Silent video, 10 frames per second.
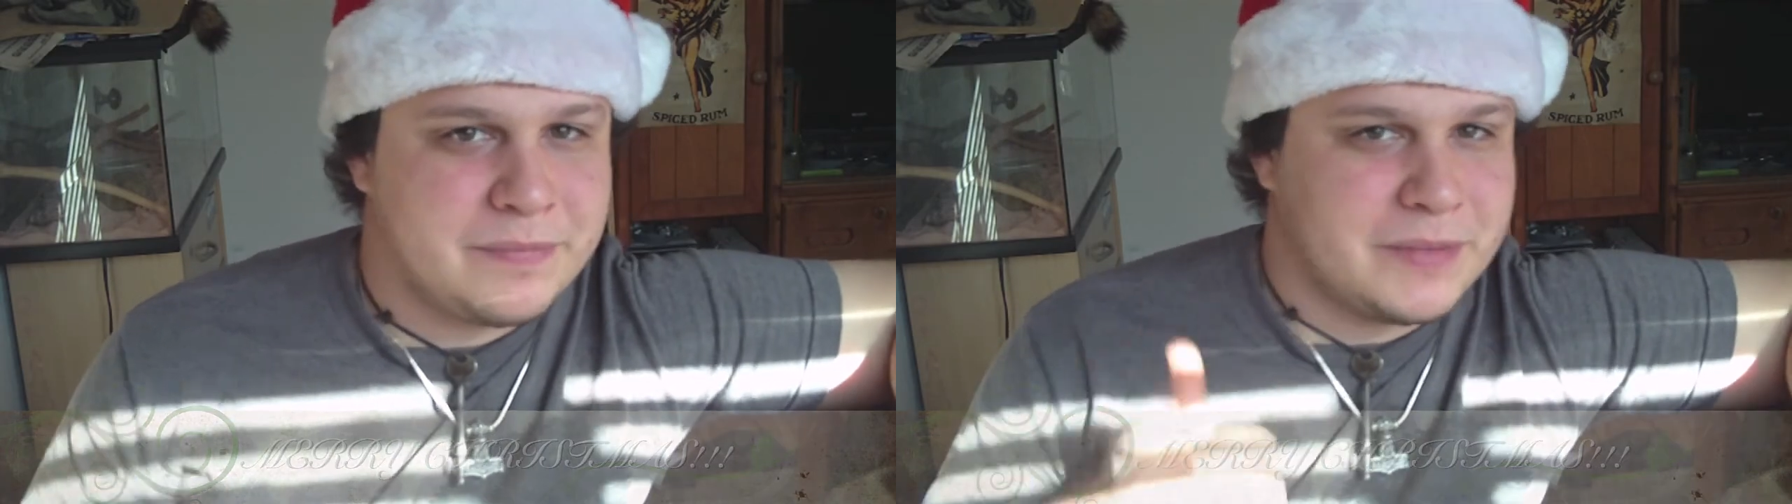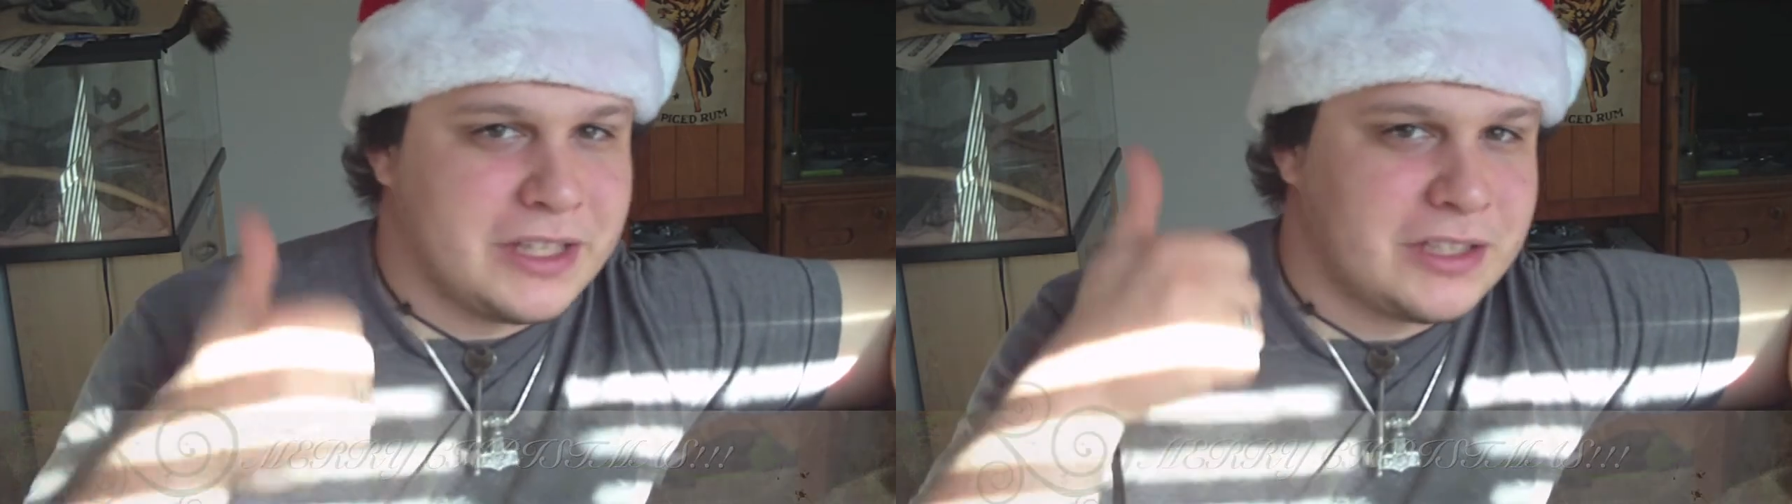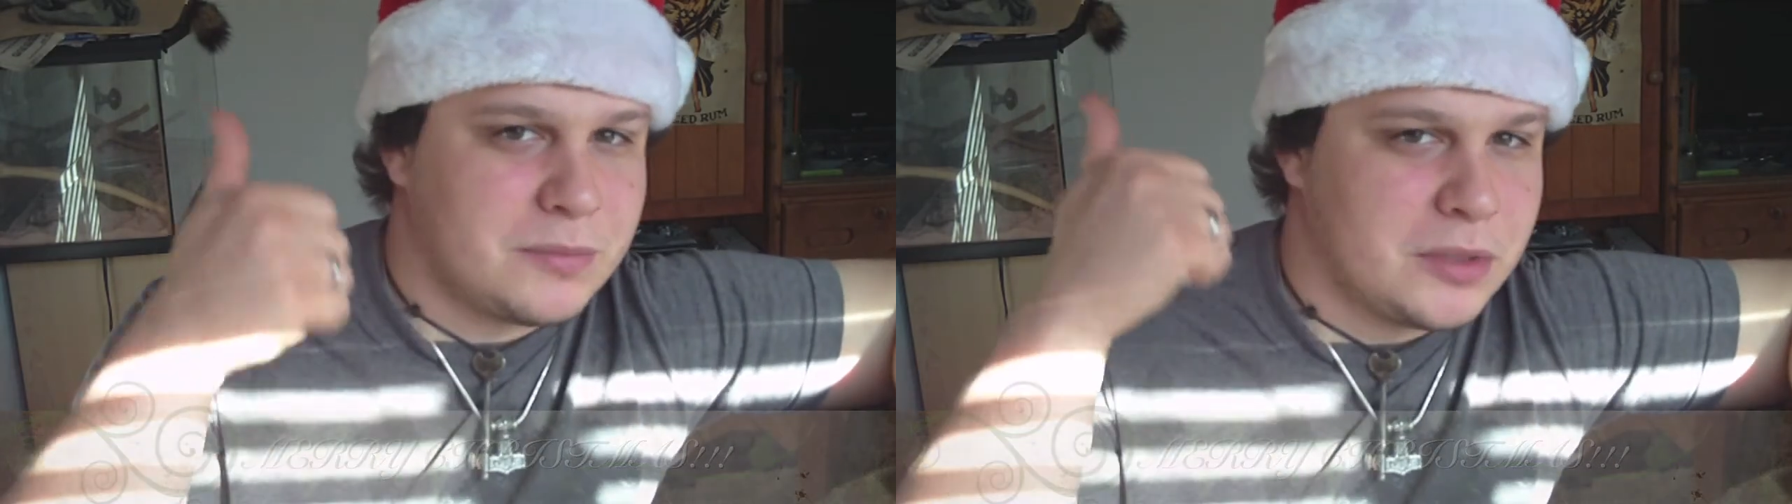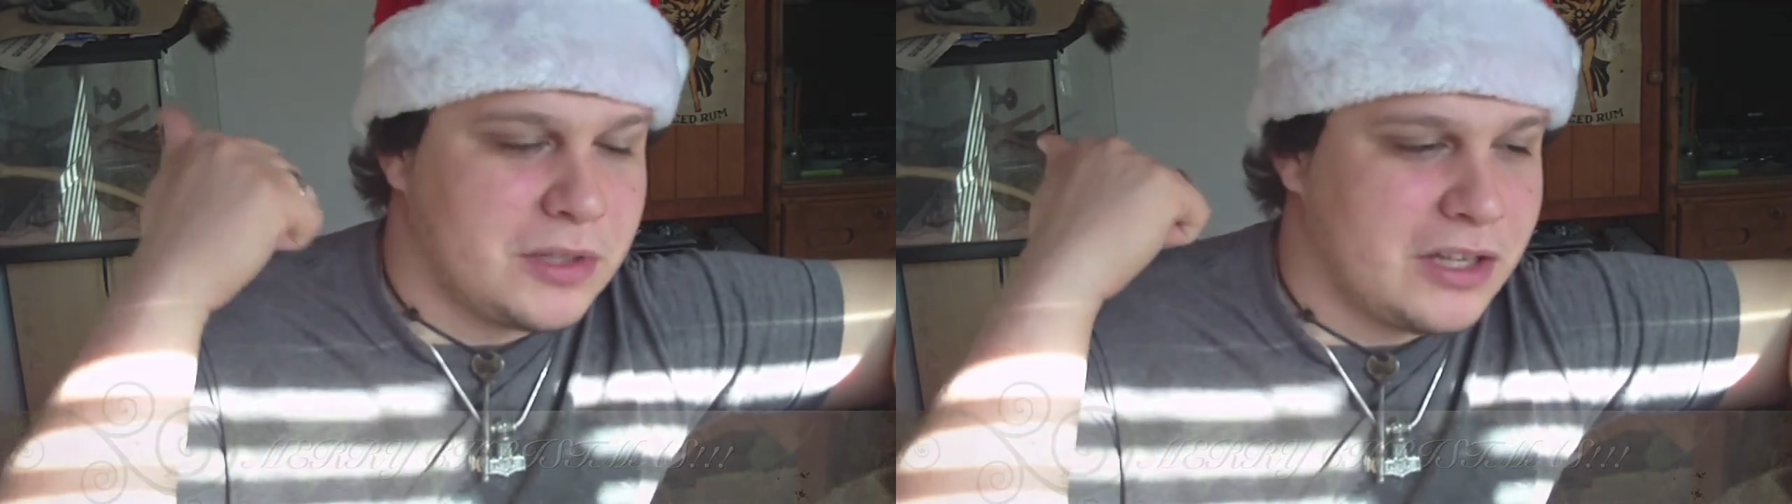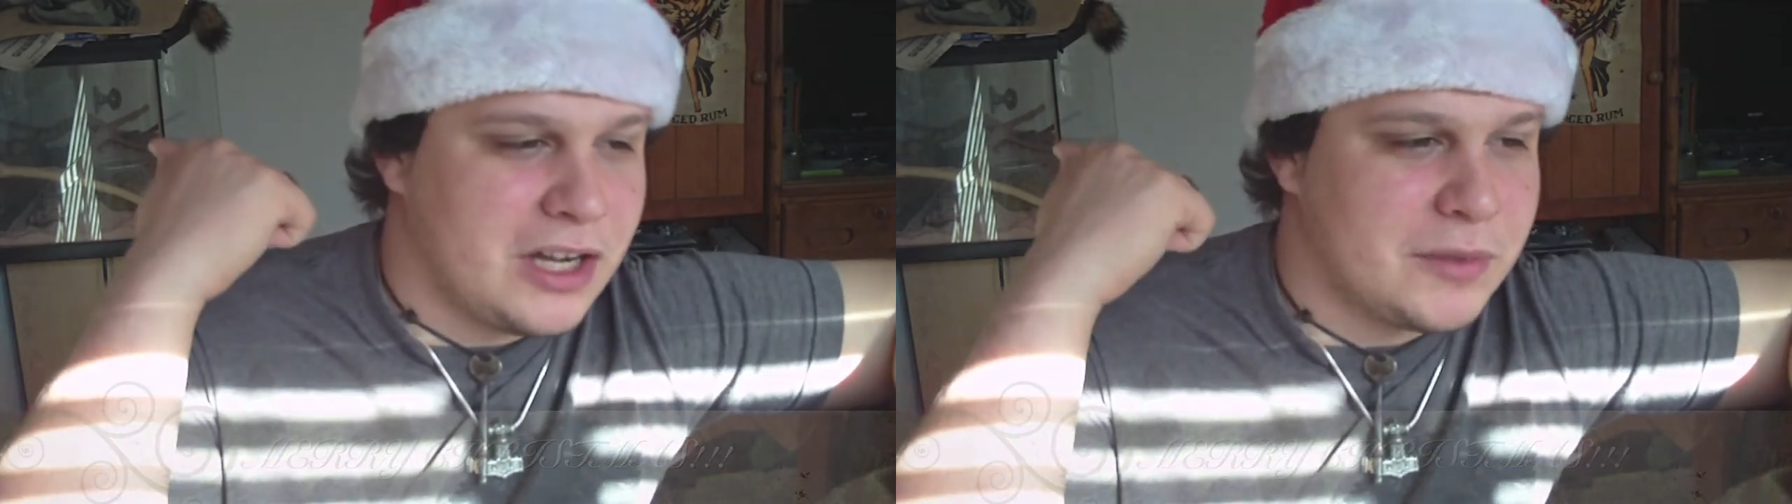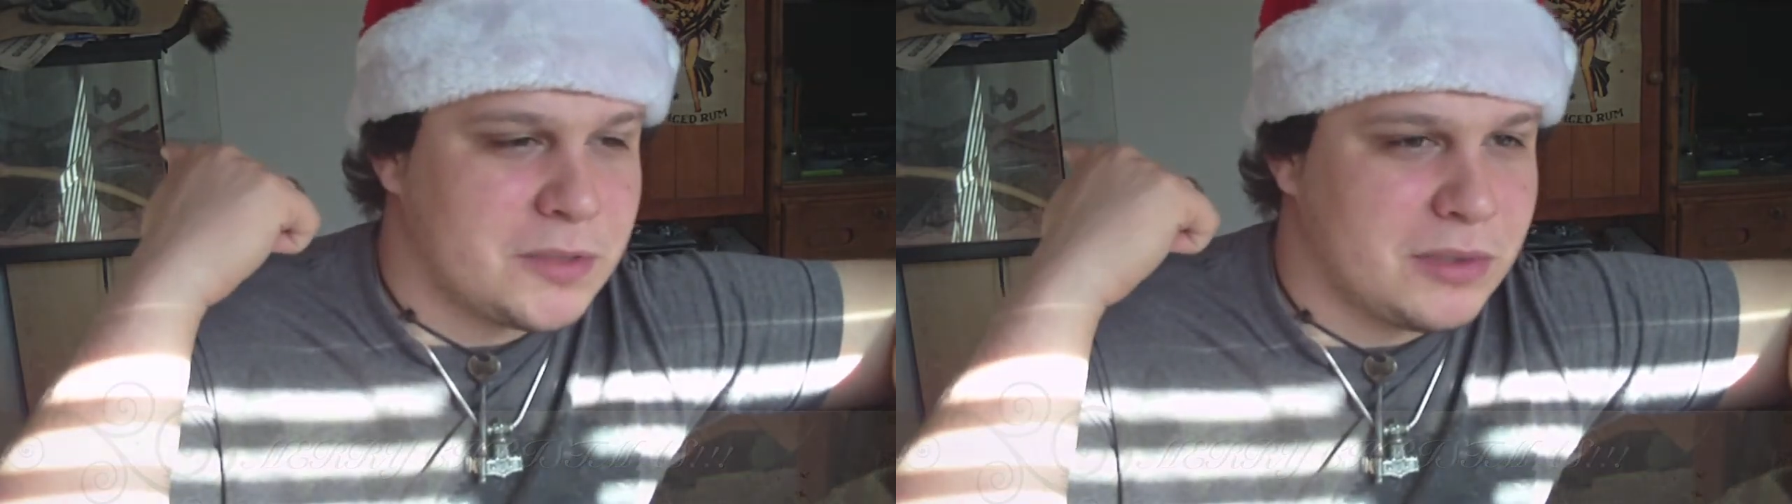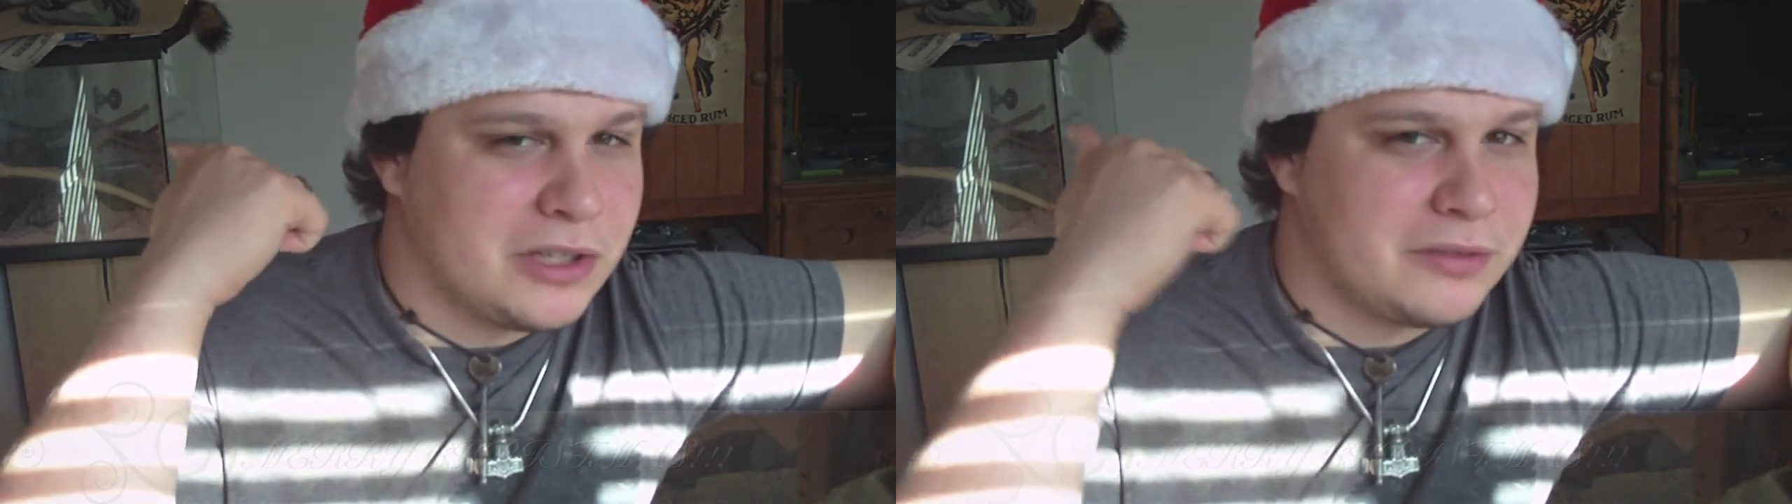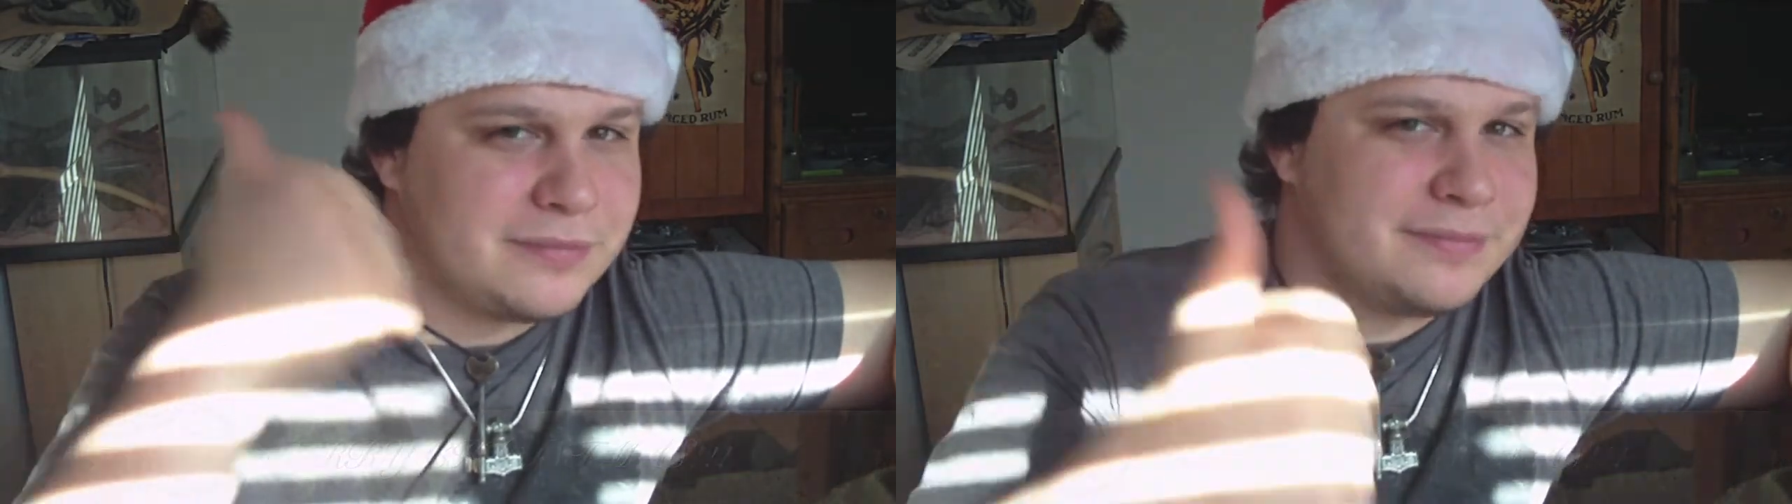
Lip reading: Thanks. Put them in the comments below.